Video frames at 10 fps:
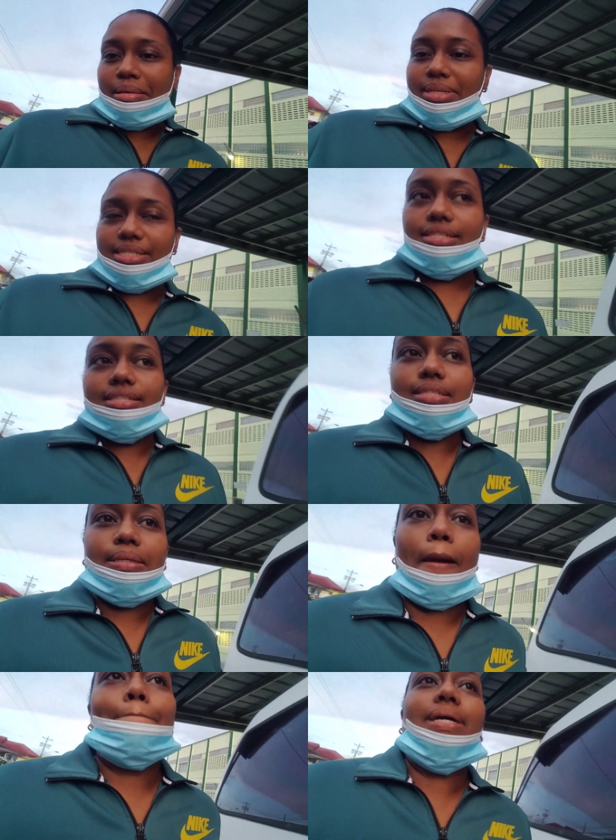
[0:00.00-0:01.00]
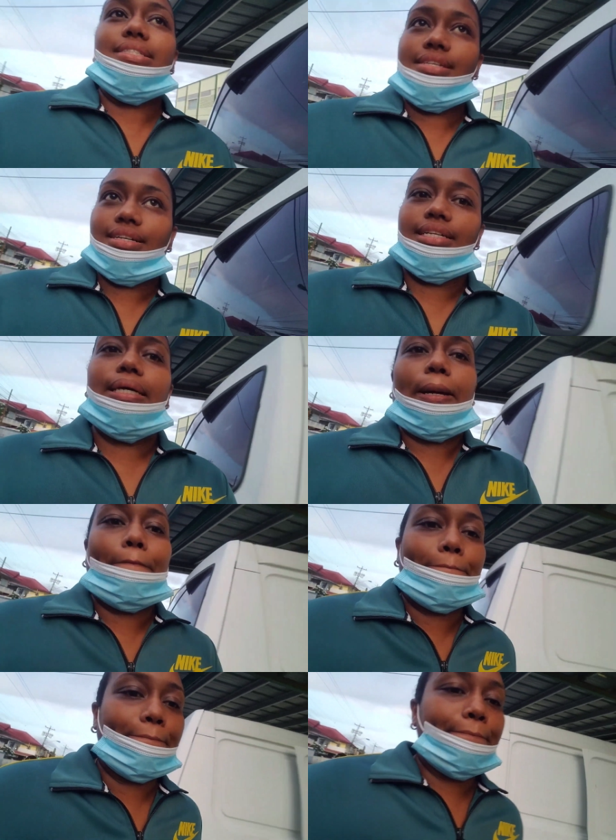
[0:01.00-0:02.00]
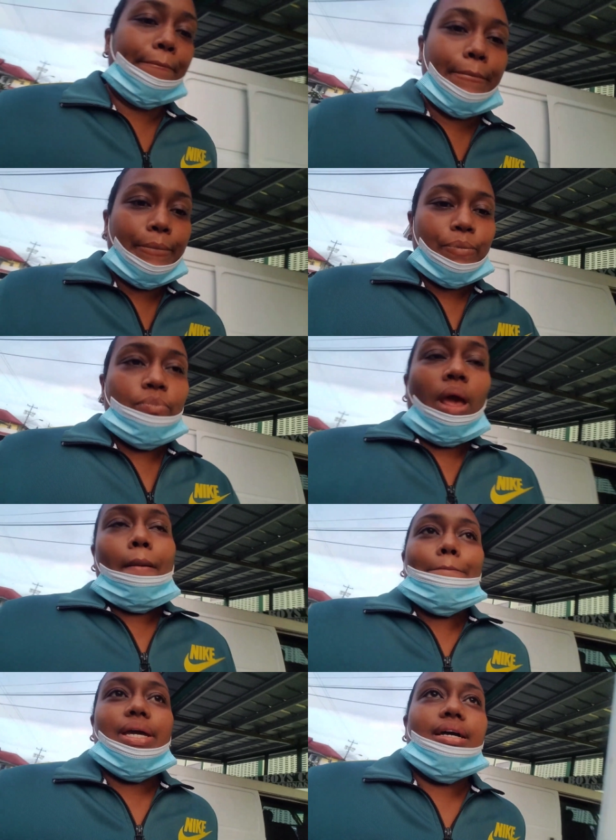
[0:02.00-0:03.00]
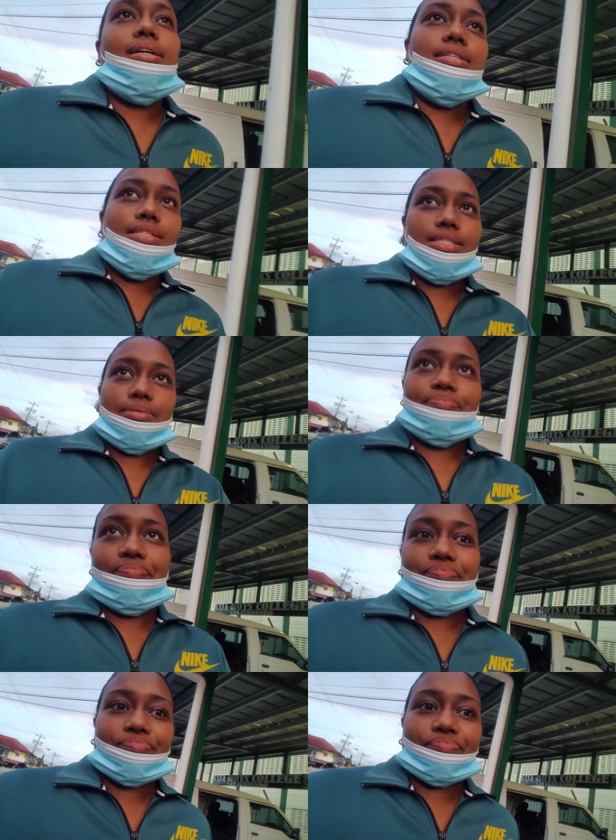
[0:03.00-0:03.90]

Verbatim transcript: for my business basically. Because